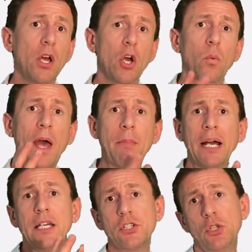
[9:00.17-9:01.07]
whereby
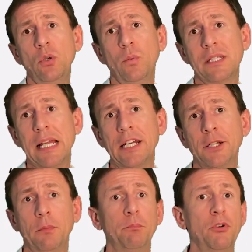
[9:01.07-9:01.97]
a student will stand
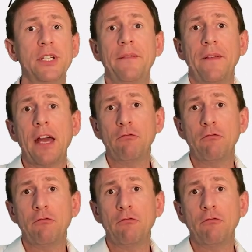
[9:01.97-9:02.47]
up and present their